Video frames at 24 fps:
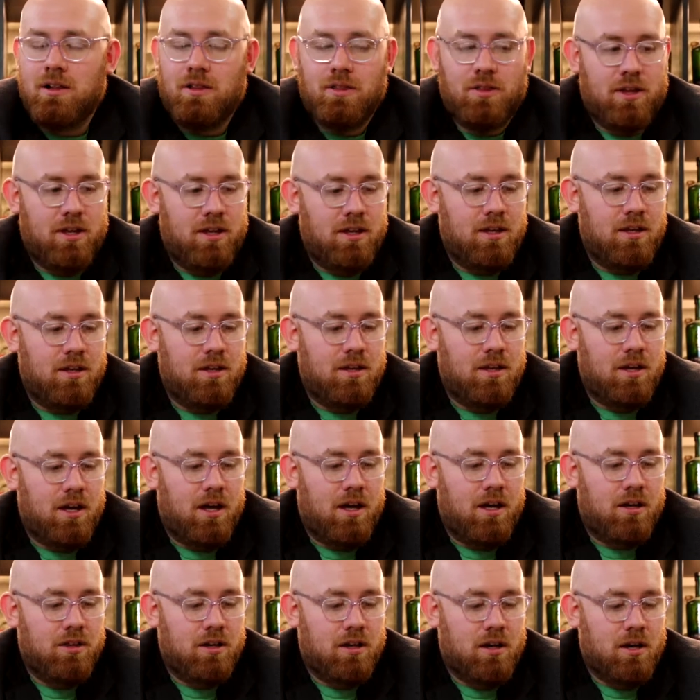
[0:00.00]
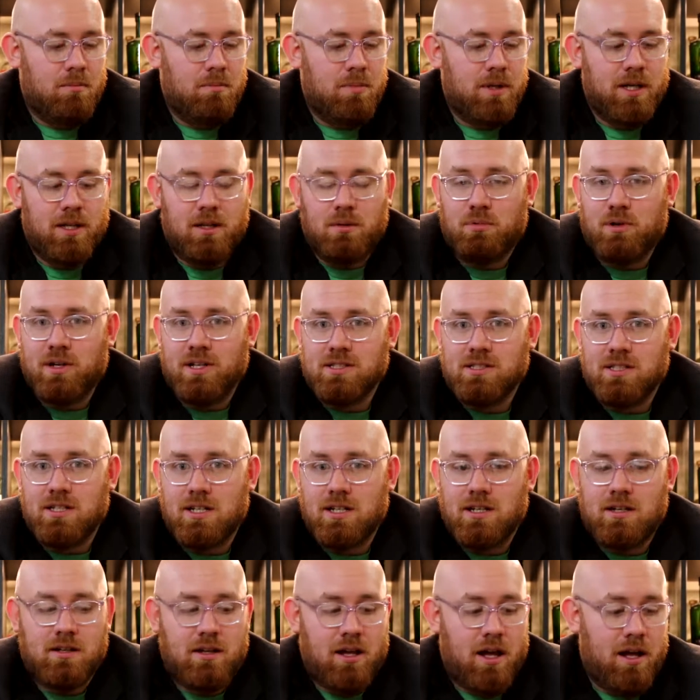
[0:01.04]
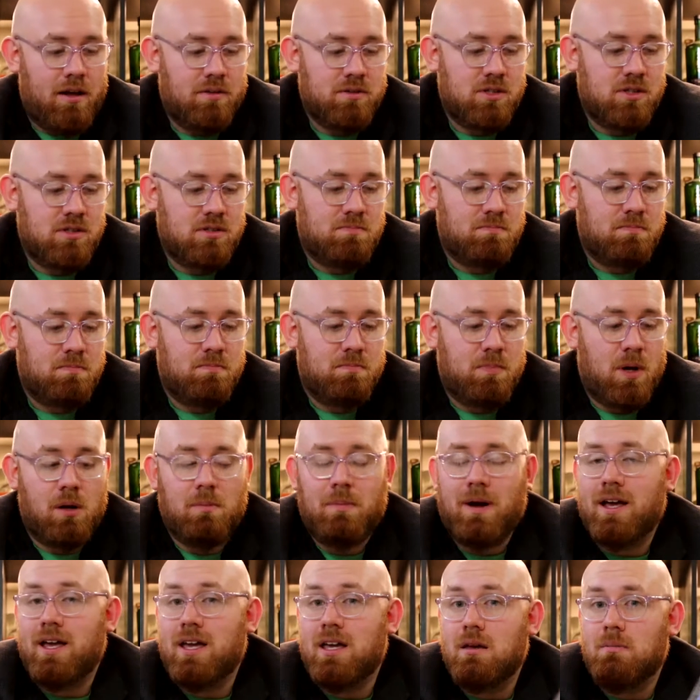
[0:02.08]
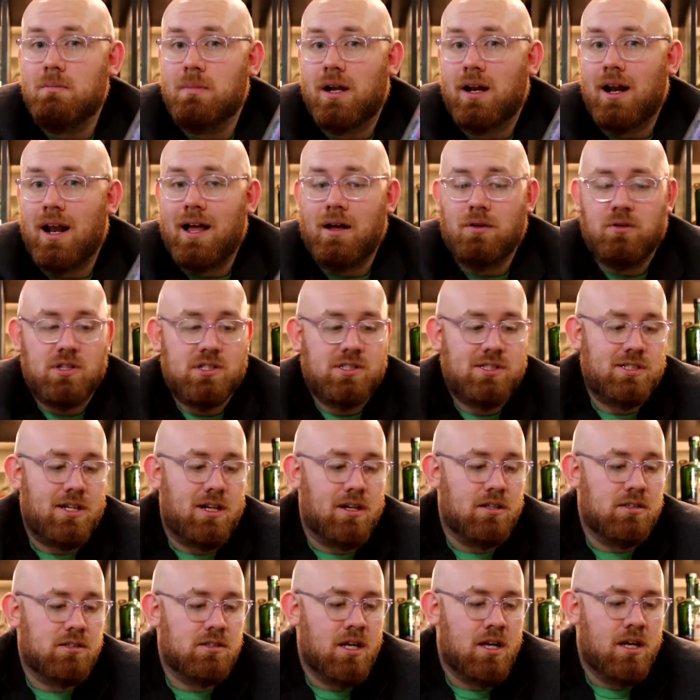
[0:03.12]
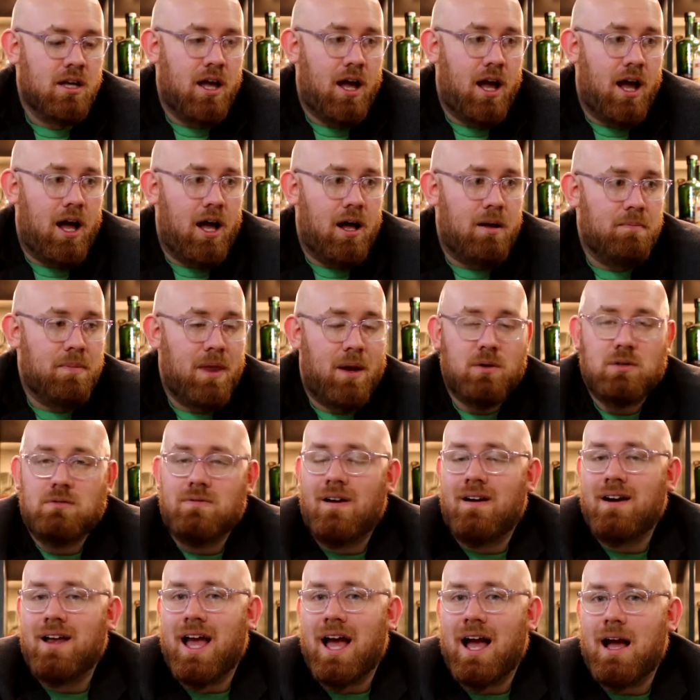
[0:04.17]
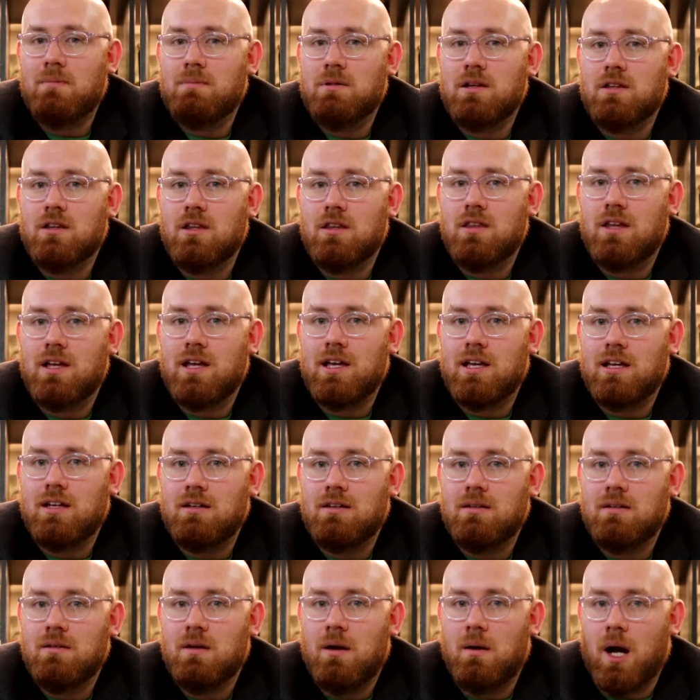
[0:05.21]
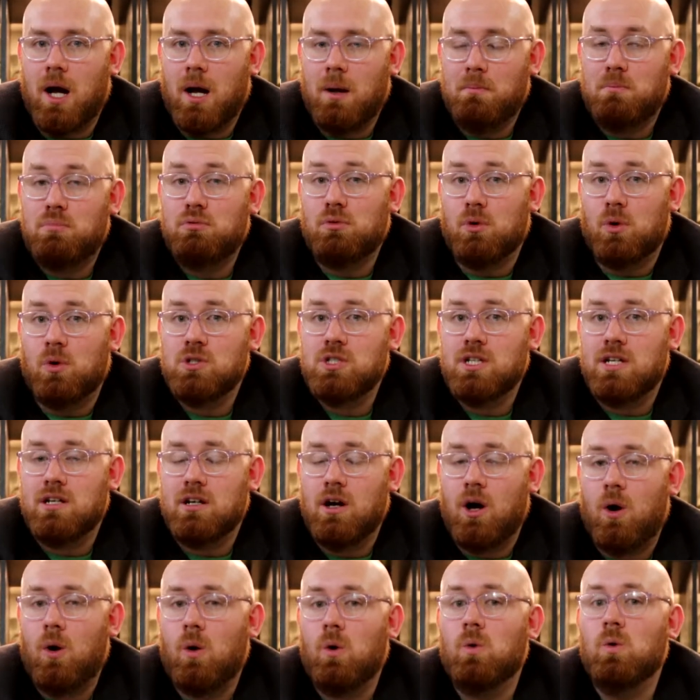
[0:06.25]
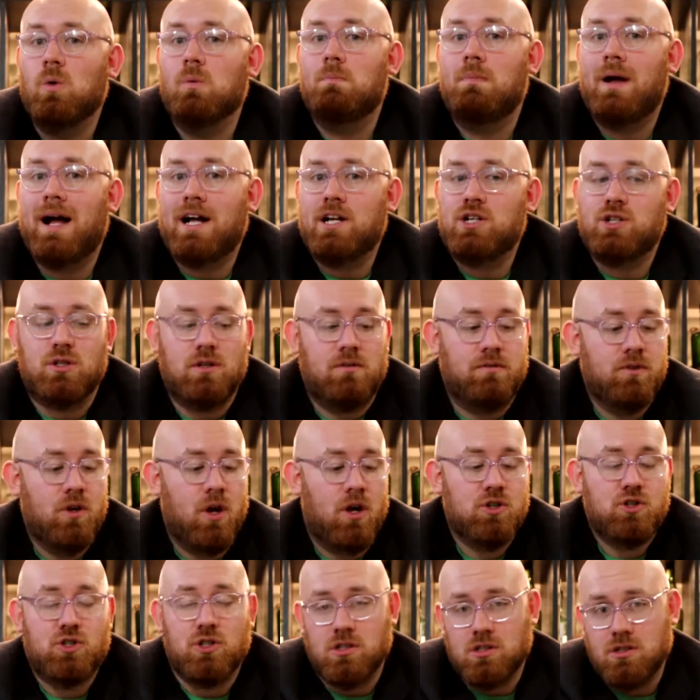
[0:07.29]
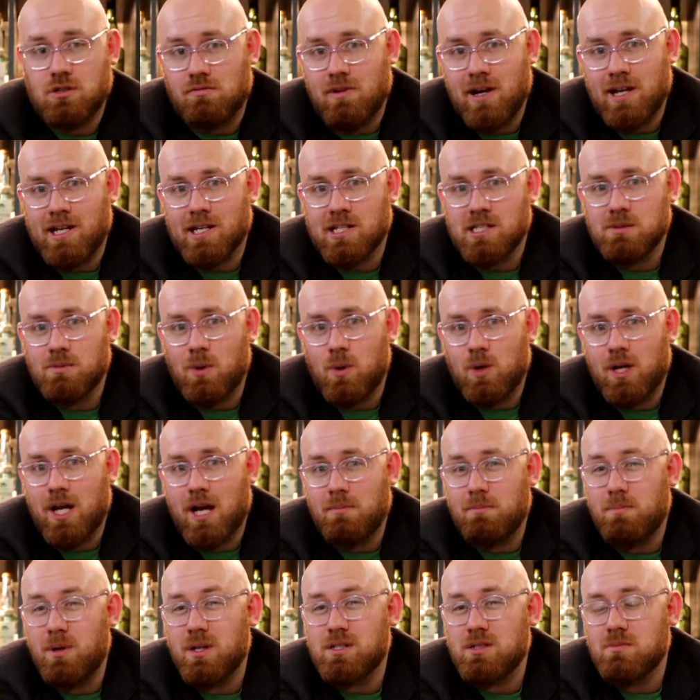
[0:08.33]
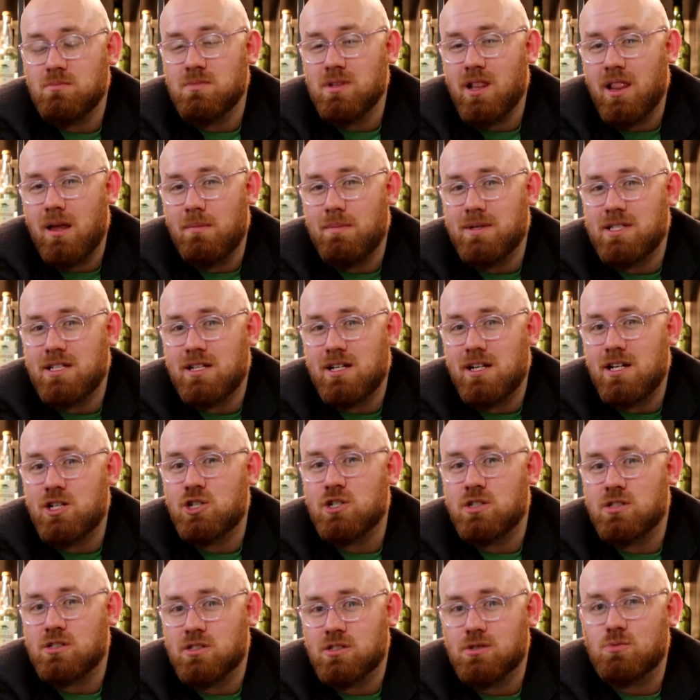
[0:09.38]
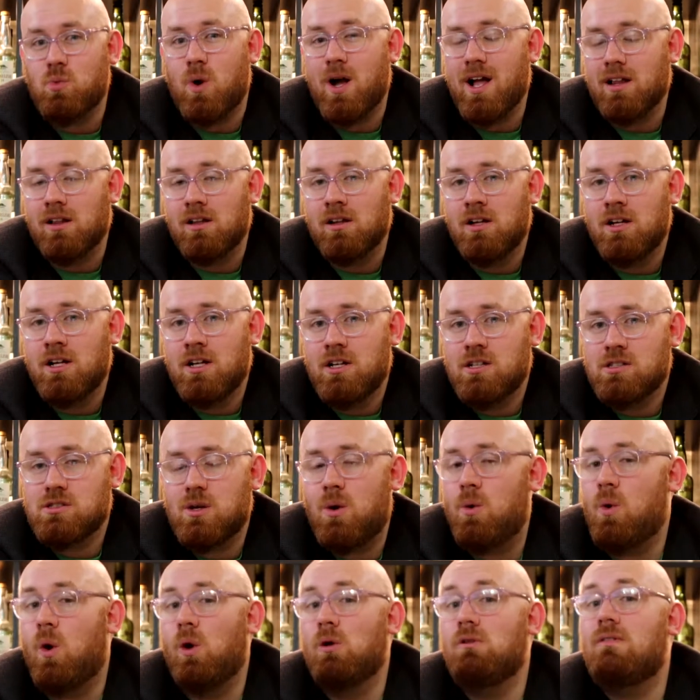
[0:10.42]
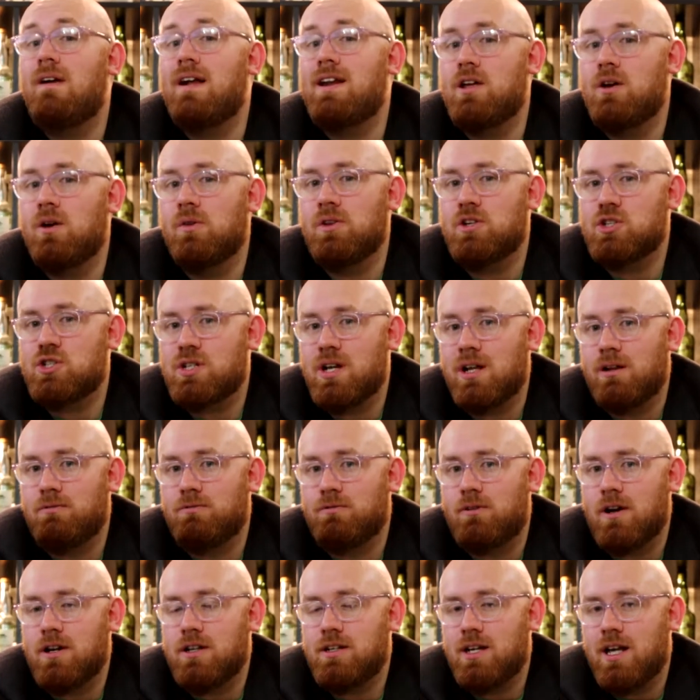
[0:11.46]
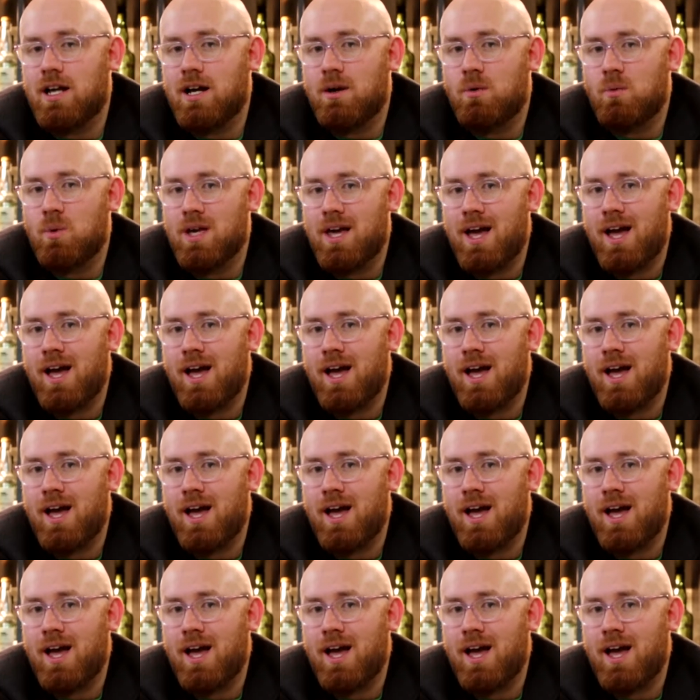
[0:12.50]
the company that brings it in, so it's bottled by Ian McLeod Distillers. I was very happy that they brought in a whole batch of not just the regular Smokehead, but some limited editions as well. So already on the shelf right now, we